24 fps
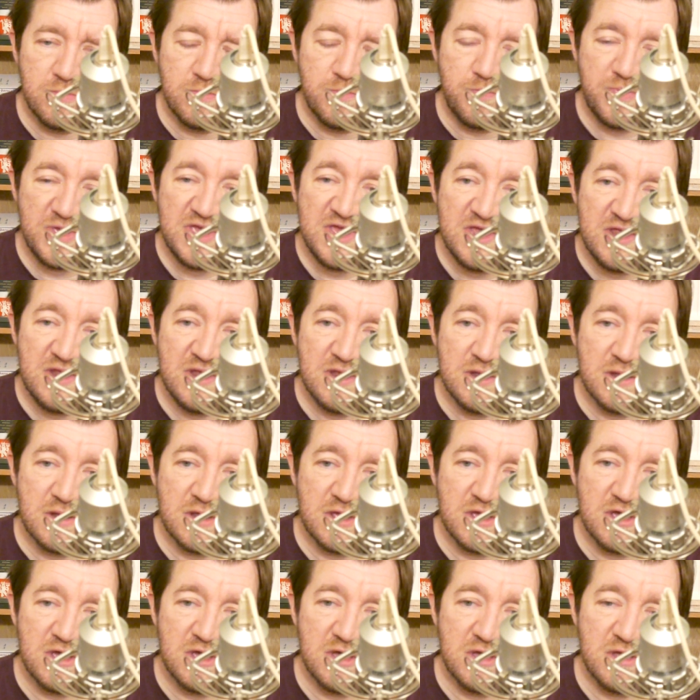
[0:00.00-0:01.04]
being
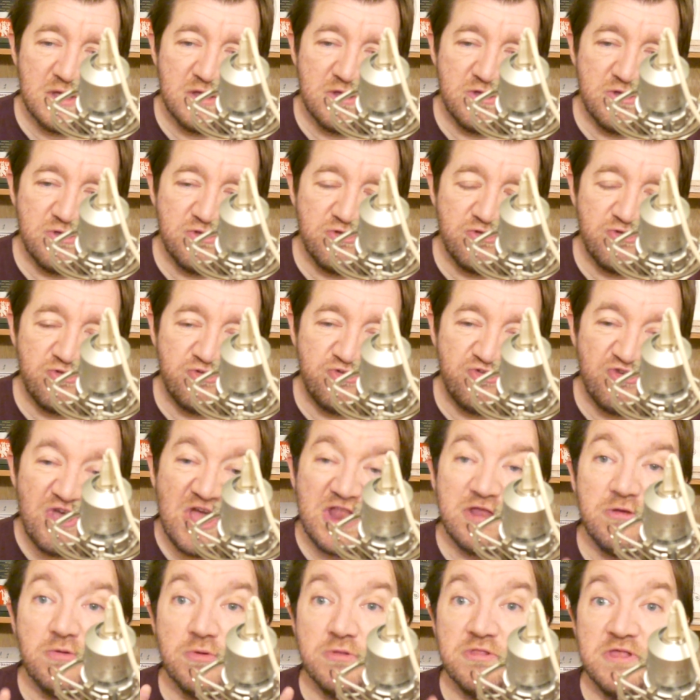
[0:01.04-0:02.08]

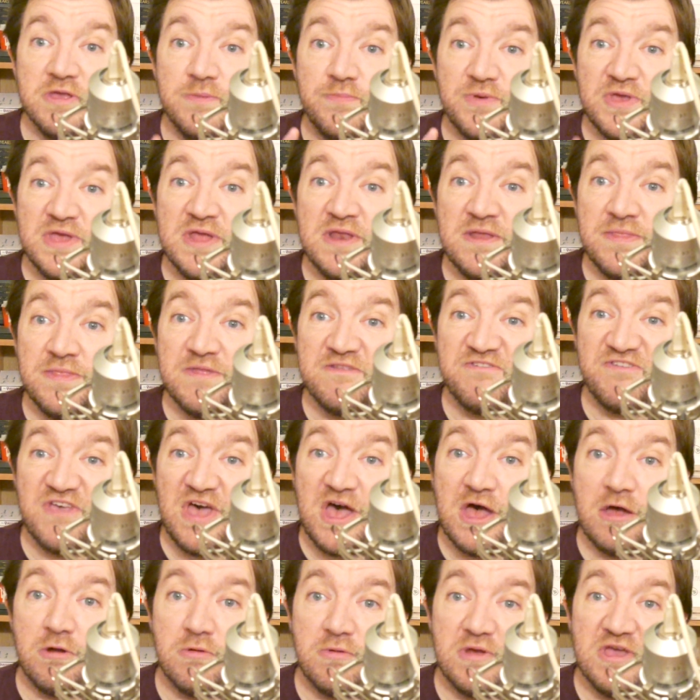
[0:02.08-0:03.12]
in the
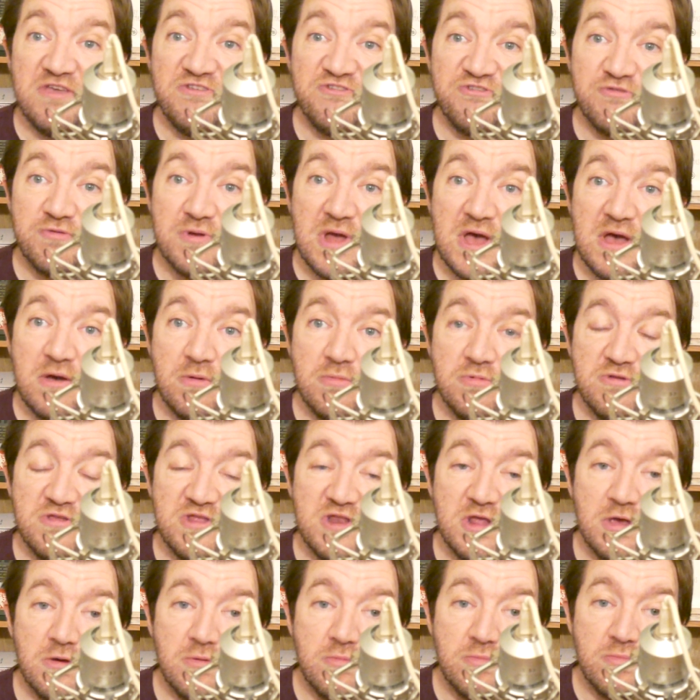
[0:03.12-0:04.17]
title race around, you
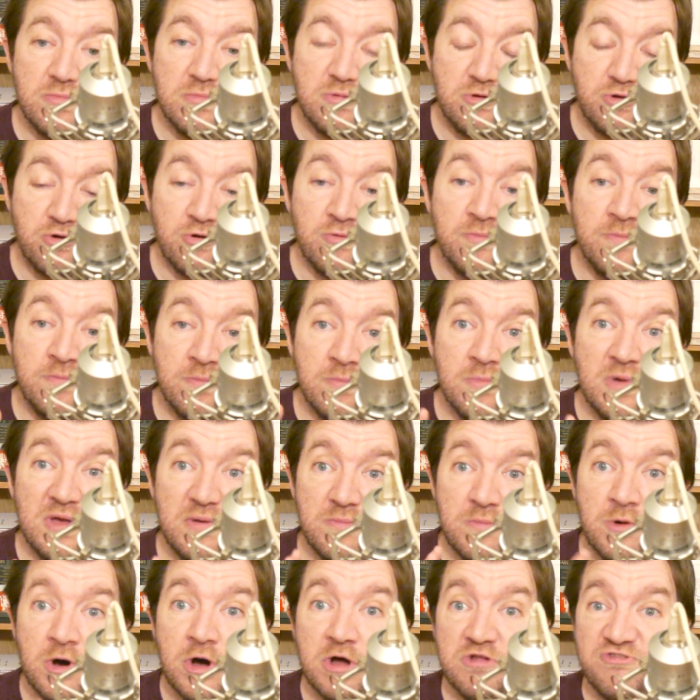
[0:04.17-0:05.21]
know, come
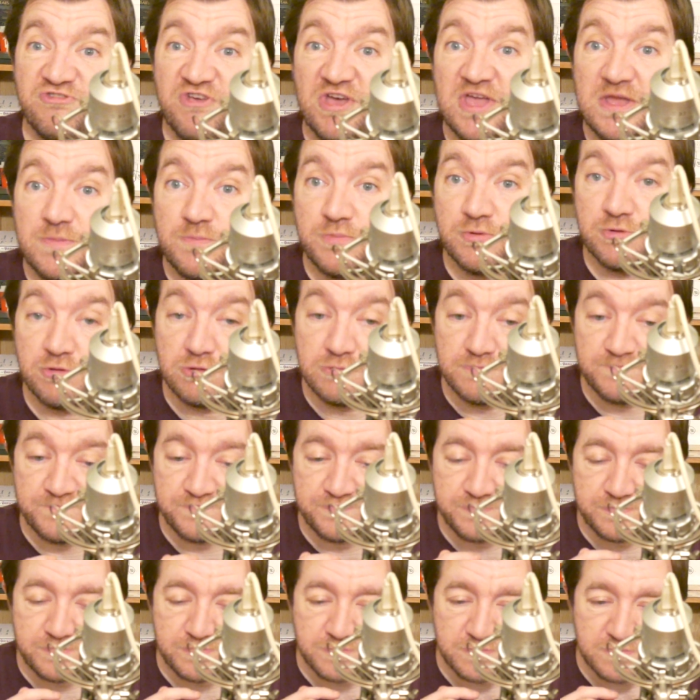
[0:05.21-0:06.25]
March, April.
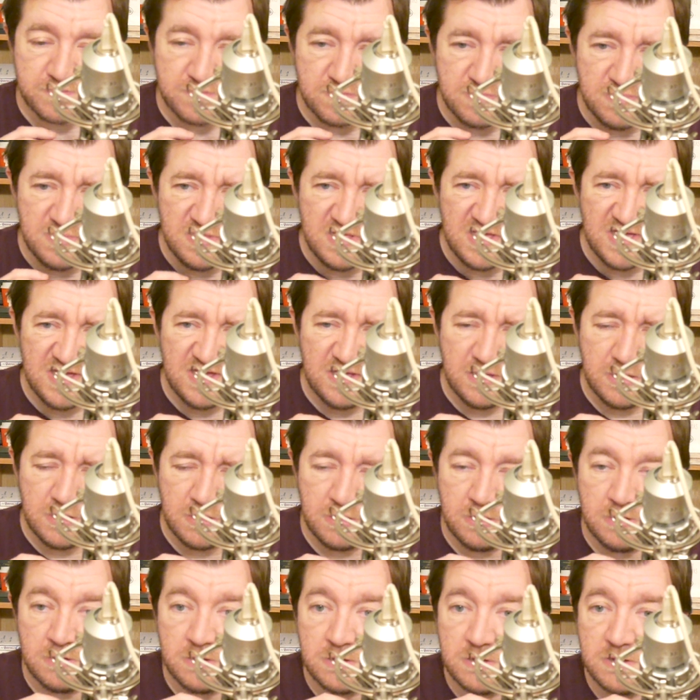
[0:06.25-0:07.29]

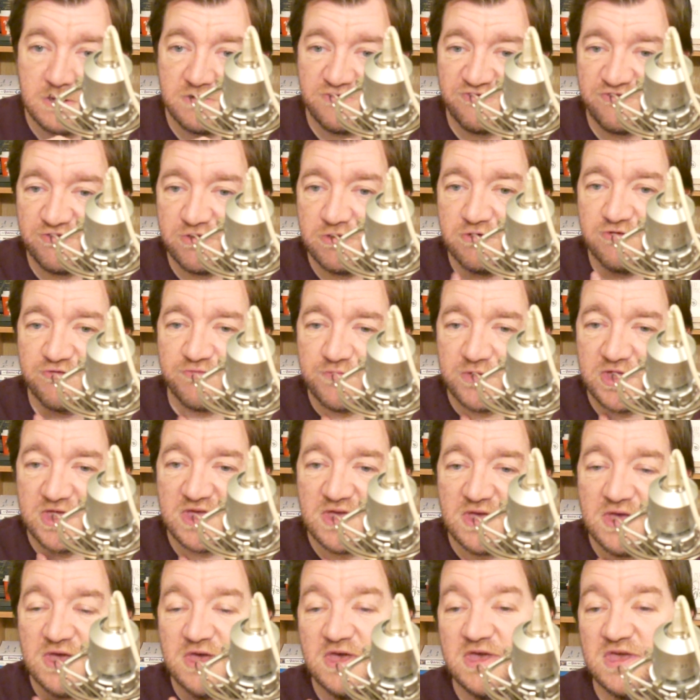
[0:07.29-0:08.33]
Excuse me.
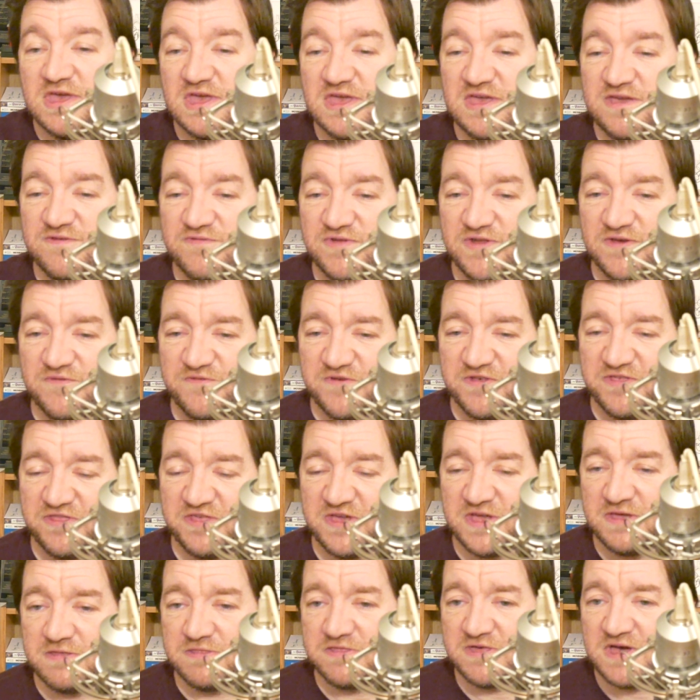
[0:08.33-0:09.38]
Even if I
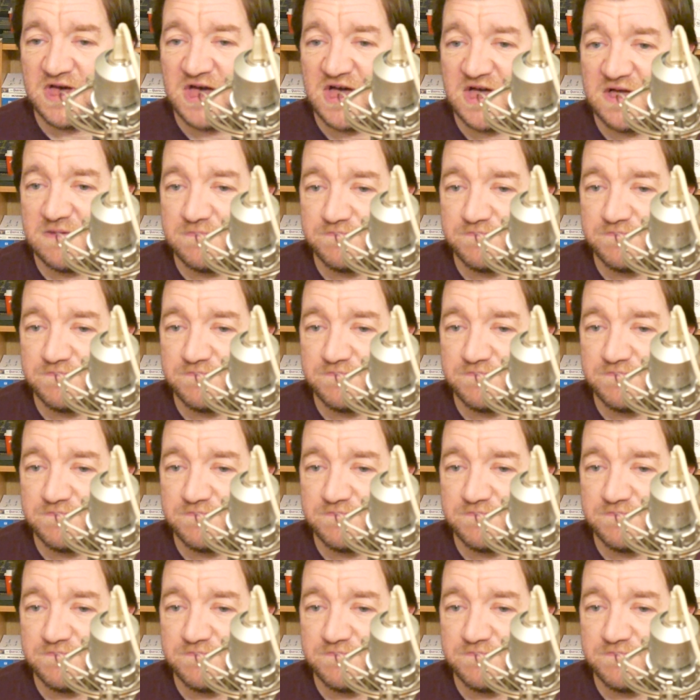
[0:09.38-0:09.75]
think that I'm